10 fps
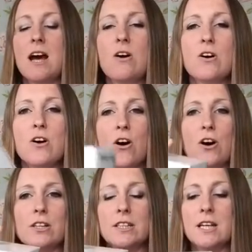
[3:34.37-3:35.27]
hook
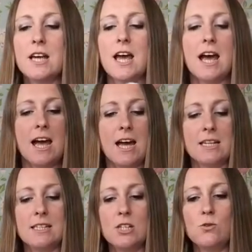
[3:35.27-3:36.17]
on
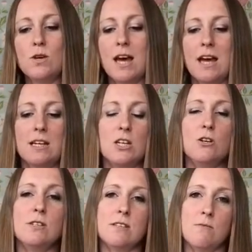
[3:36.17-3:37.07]
and you can
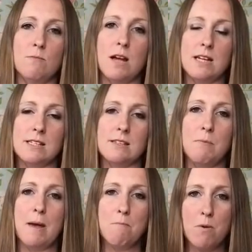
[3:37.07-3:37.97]
use them as
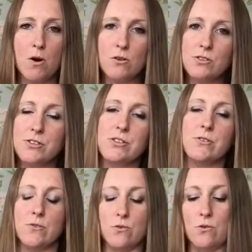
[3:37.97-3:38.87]
pen pots
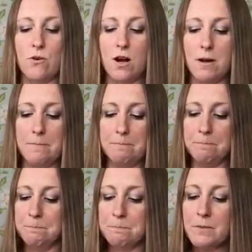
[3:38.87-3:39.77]
or um,